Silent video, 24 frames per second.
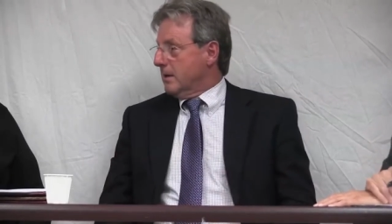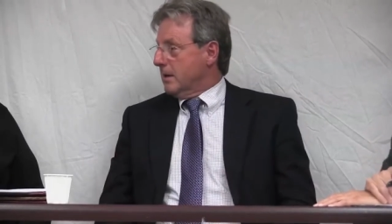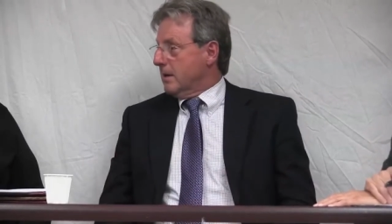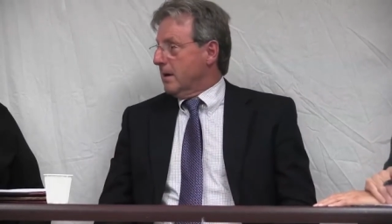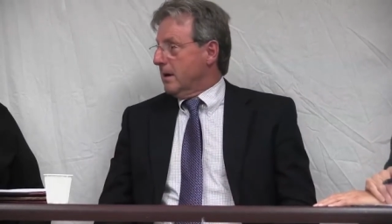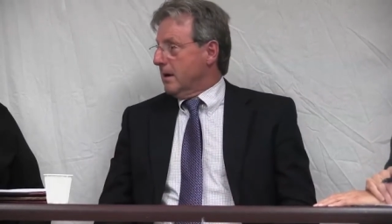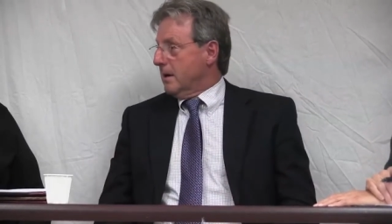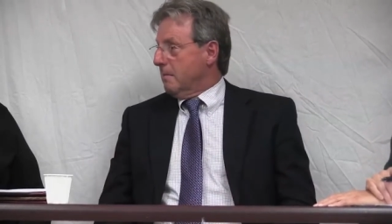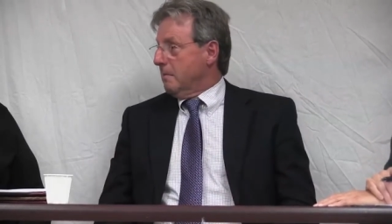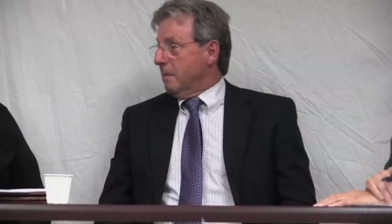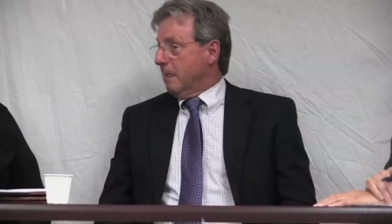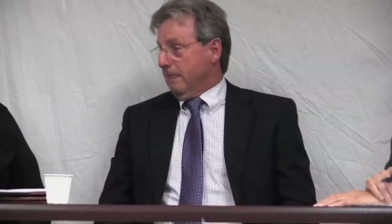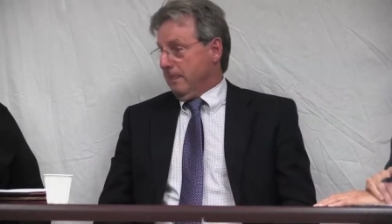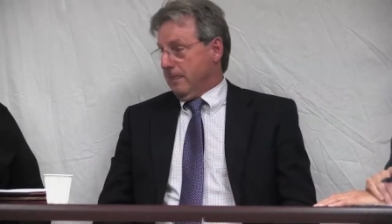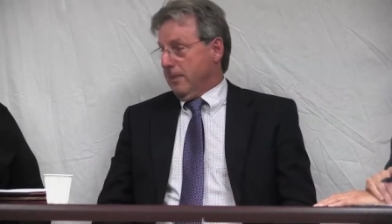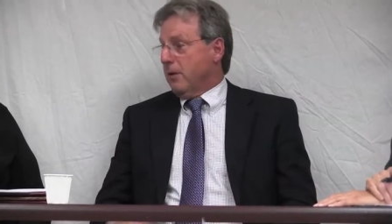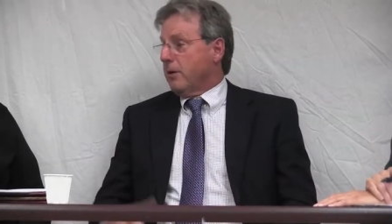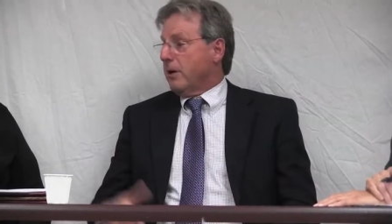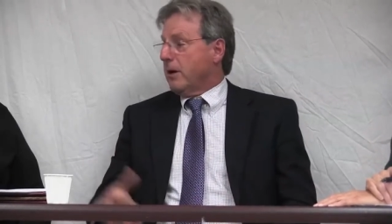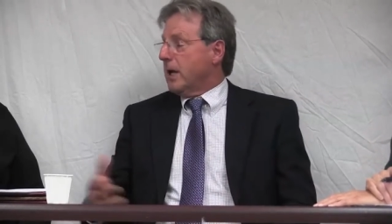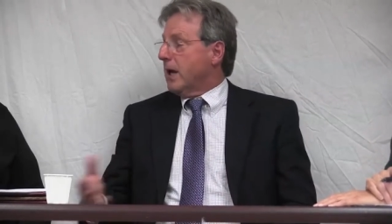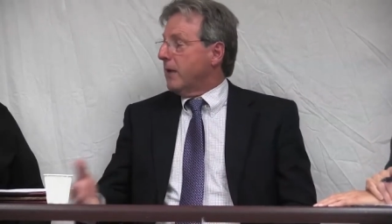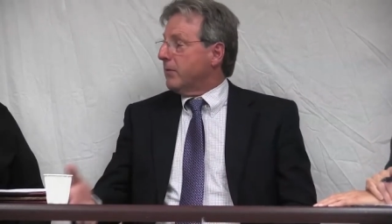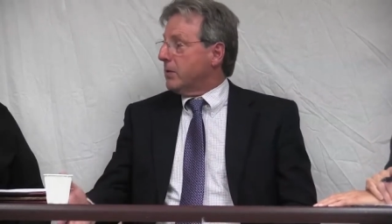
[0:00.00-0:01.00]
they're
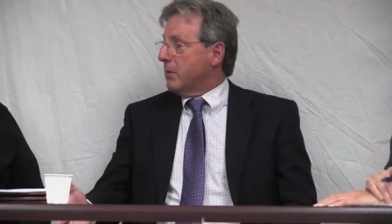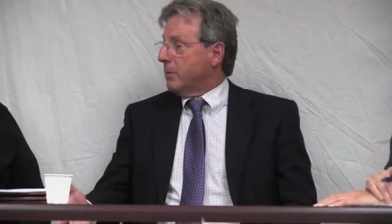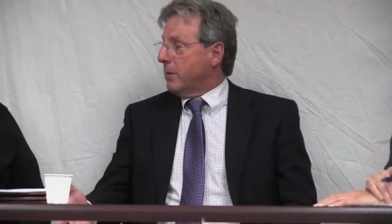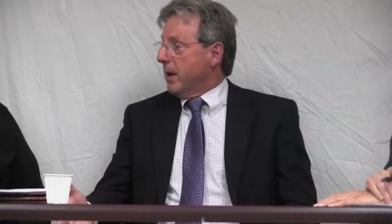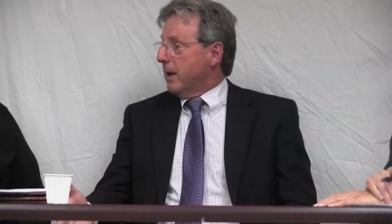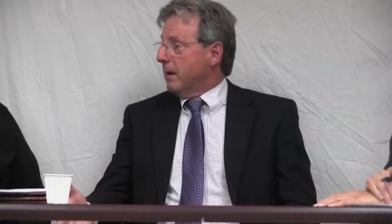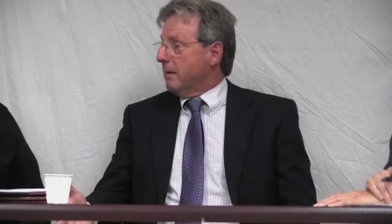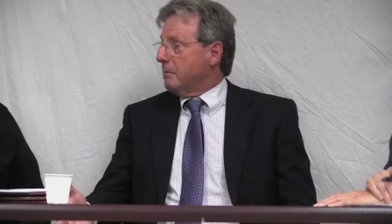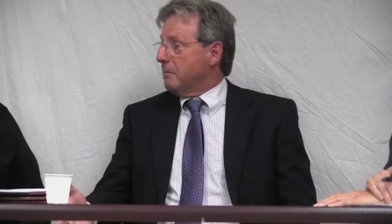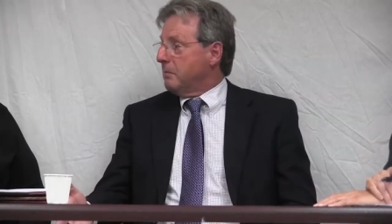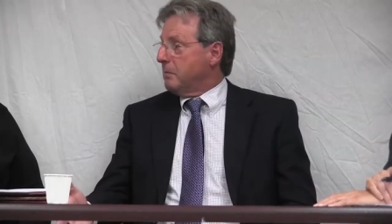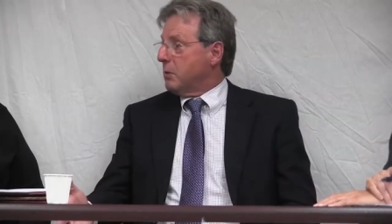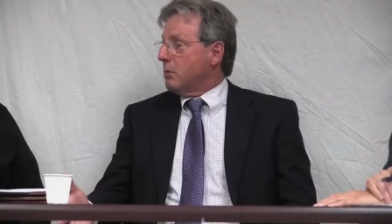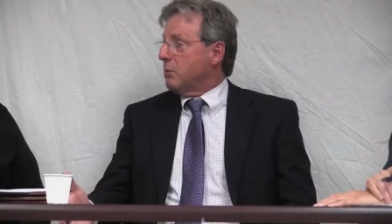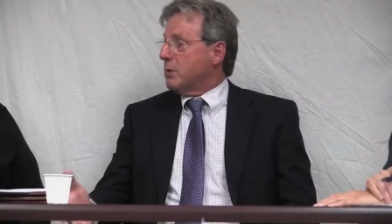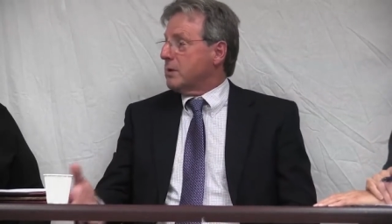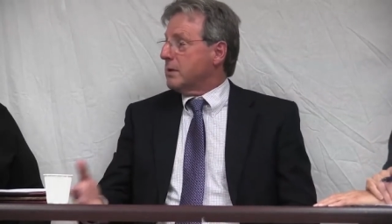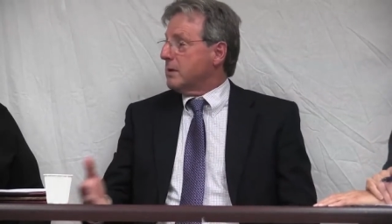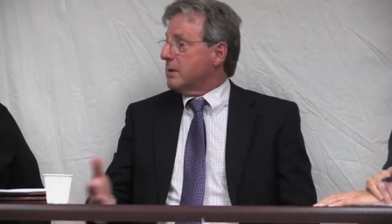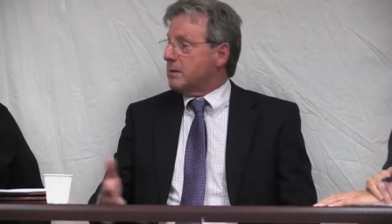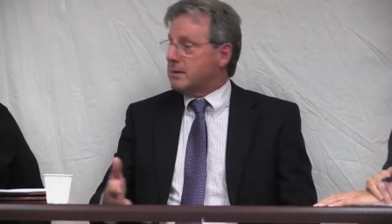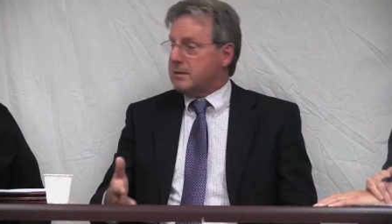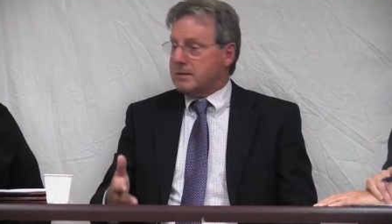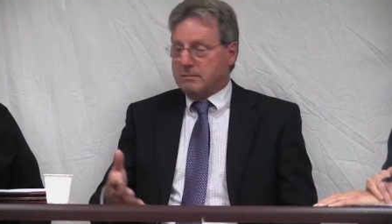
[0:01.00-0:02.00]
going to have to pay,
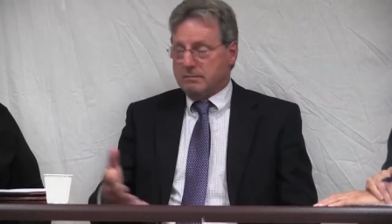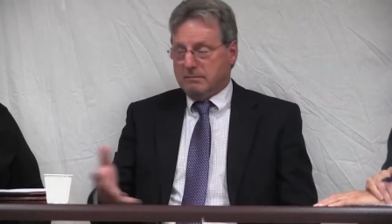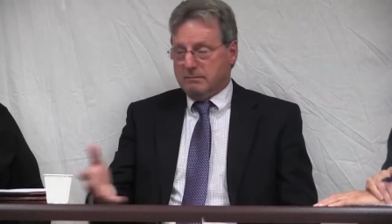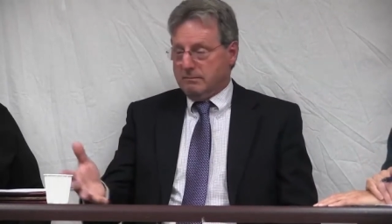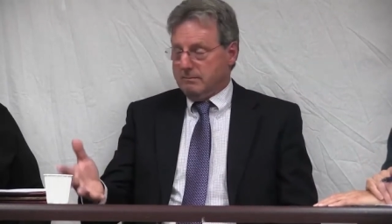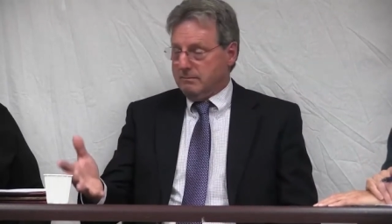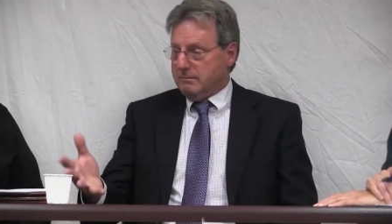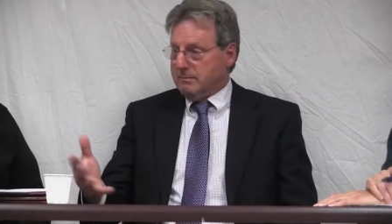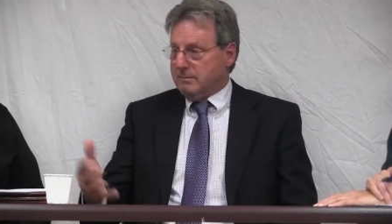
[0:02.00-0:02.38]
which is,